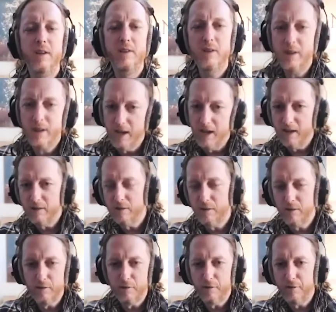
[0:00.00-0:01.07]
and you can't
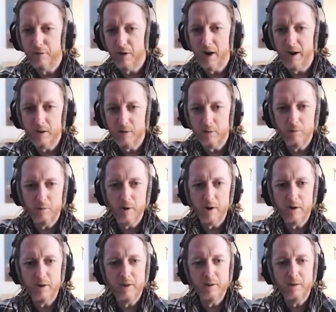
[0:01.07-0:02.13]
find
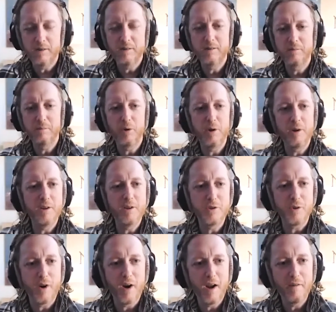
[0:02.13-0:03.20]
where do you put it in
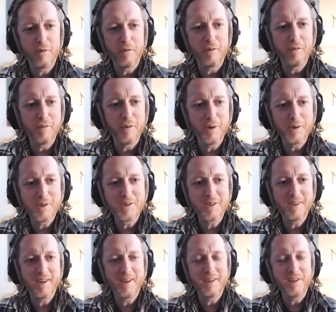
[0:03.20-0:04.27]
drive or
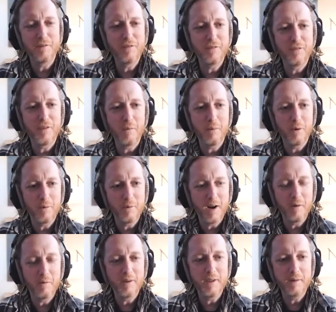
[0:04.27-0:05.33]
reverse and mm-hmm. you fumble
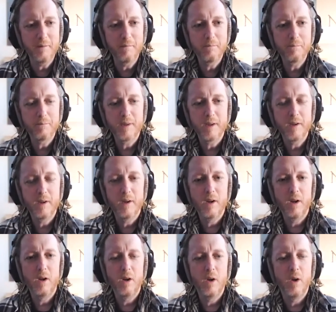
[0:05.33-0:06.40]
around with it mm-hmm.
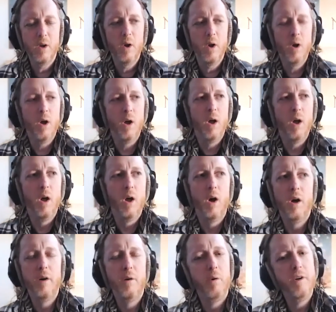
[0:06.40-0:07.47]
Mm-hmm.
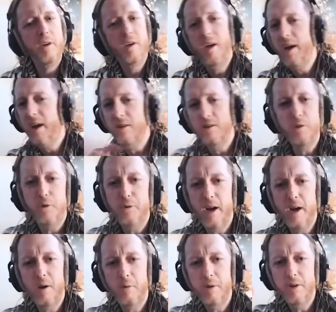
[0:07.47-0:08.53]
well you can't do
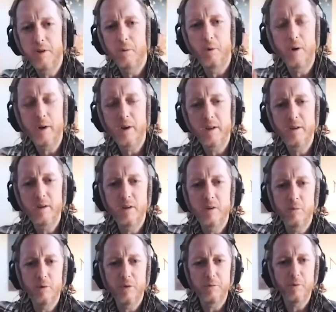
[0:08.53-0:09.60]
that when you're working
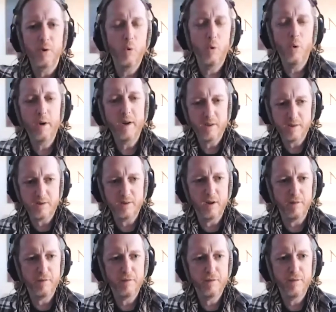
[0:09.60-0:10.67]
with recording
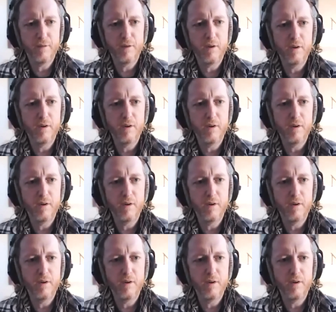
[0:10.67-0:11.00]
stuff